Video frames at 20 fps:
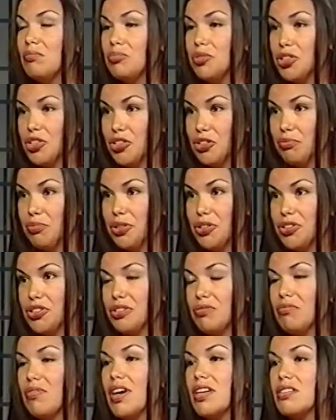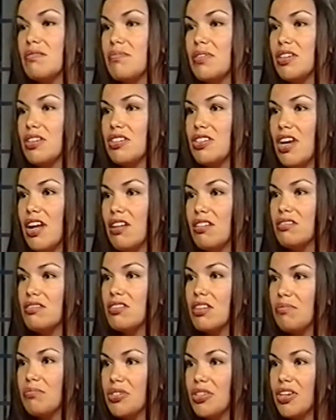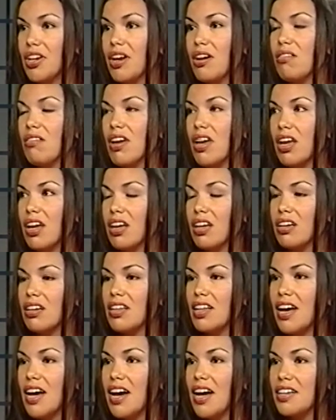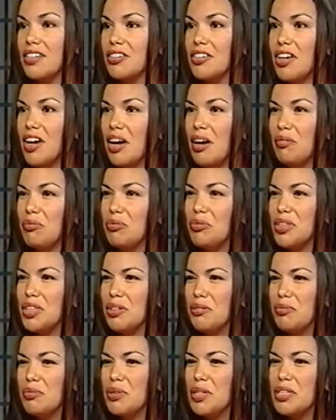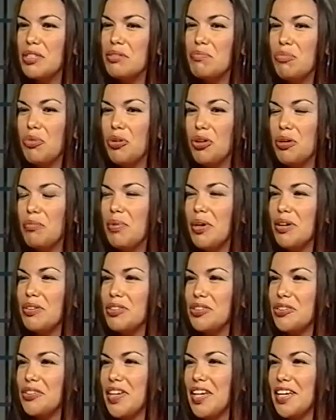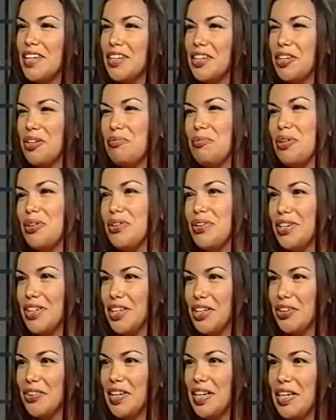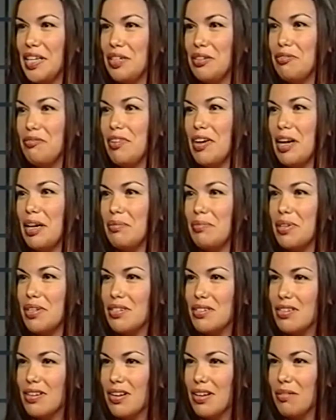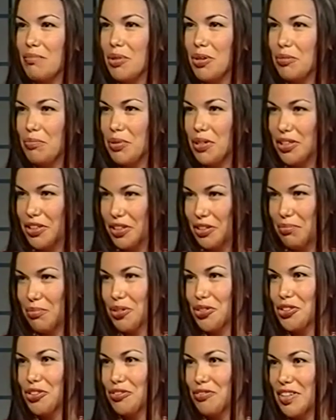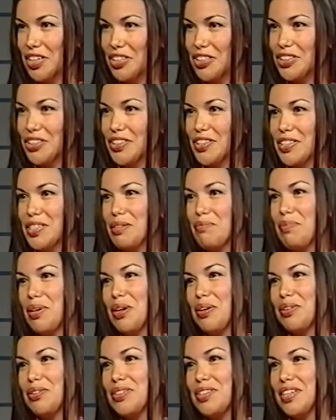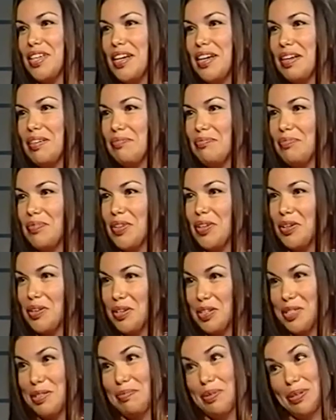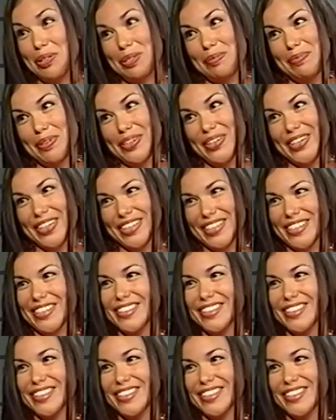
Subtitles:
distribution has been a challenge up to now, and that but it's more about creating a community and creating an environment. It's not about being a commercial venture. It's about spirit.